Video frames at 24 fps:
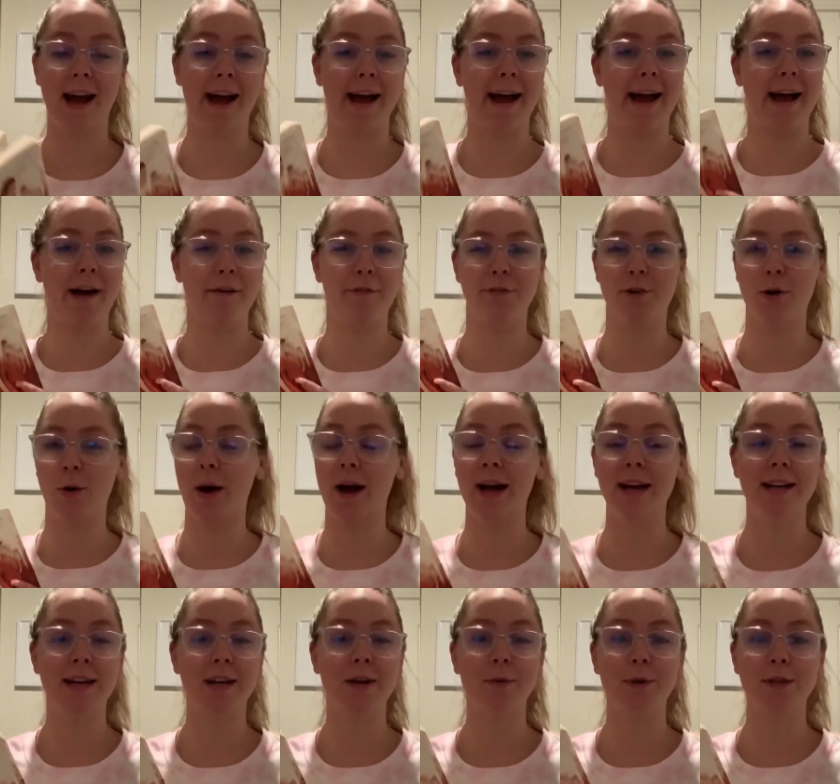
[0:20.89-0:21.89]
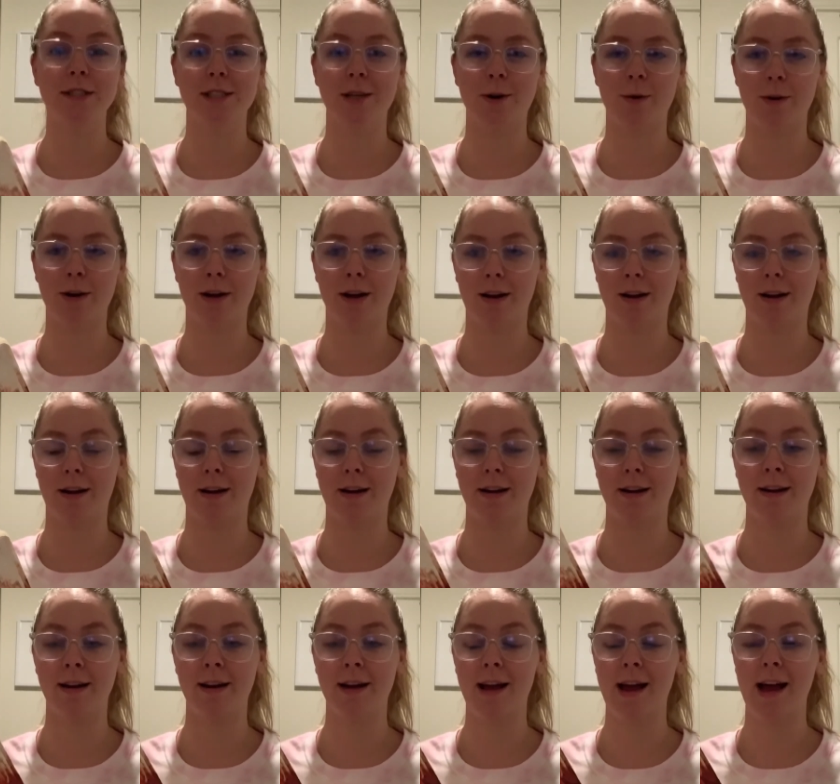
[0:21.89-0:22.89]
I have no idea what's going
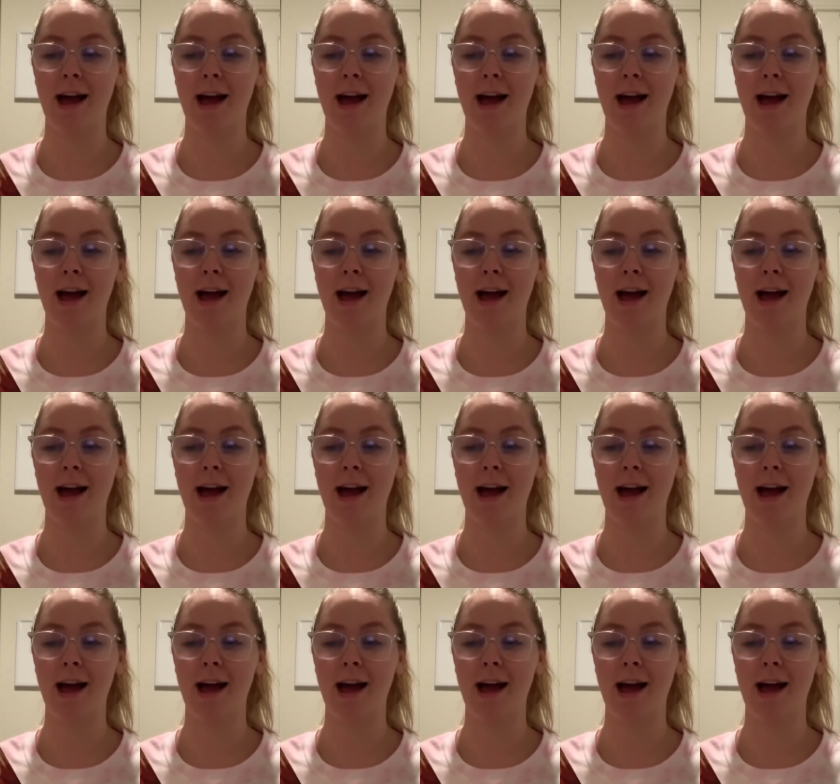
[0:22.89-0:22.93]
on.